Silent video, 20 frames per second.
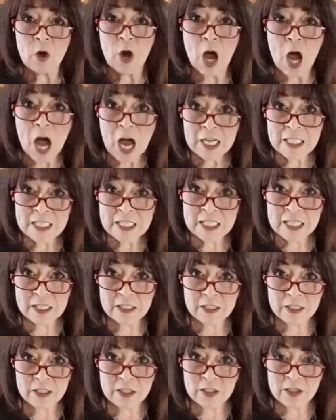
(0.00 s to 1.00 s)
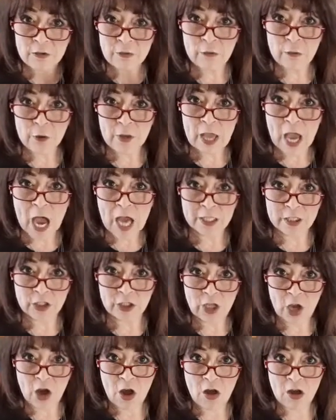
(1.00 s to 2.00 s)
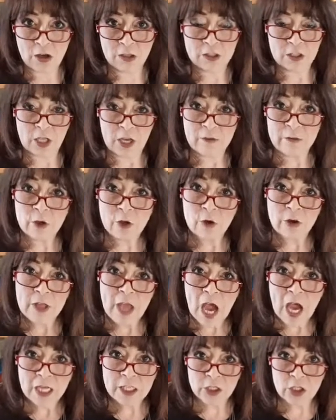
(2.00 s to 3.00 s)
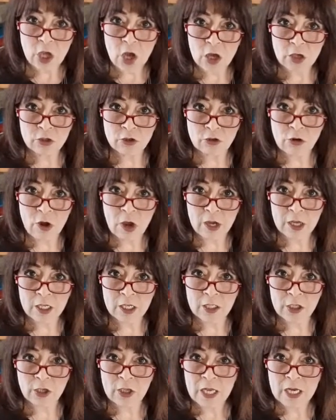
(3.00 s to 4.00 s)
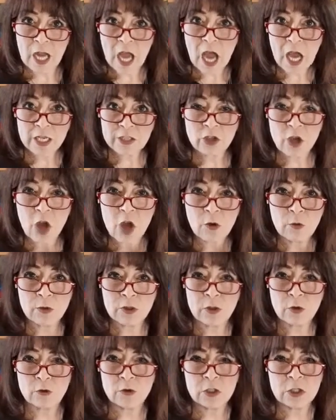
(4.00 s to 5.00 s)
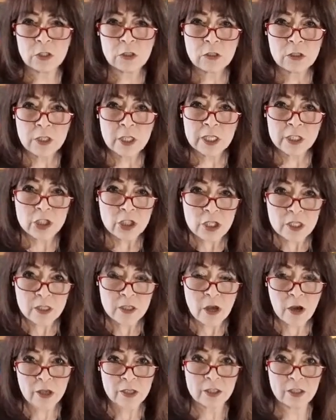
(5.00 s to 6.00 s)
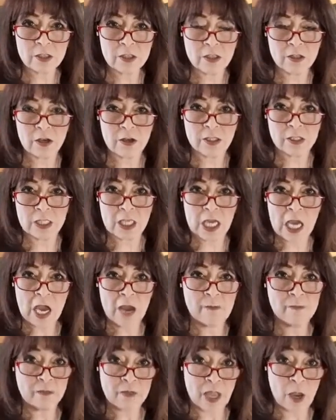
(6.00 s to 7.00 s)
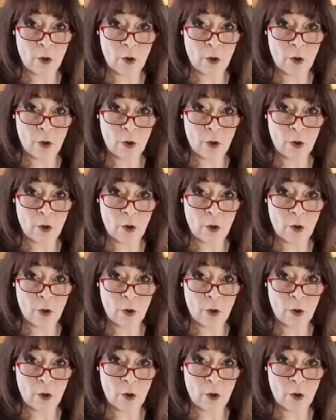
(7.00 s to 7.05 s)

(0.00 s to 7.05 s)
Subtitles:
onions for the hot dogs. You ever go to the hot dog truck and you get a hot dog with those delicious onions on top? Now,